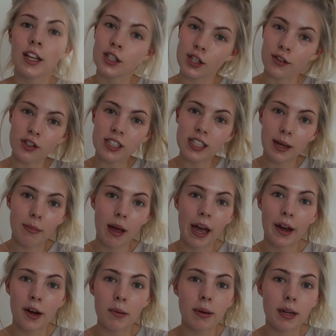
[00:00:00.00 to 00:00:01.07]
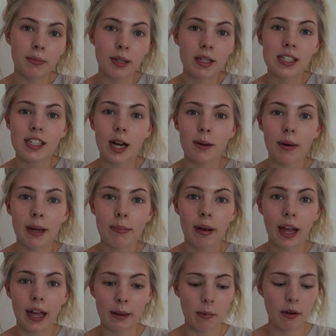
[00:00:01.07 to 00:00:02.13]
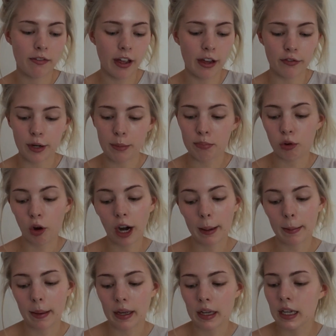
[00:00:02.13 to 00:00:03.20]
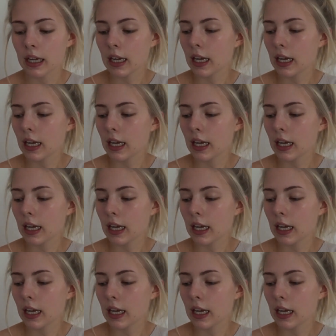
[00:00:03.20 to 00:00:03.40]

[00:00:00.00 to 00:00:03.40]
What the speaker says: So I've just tied my hair up and I'm going to start by applying my favourite primer.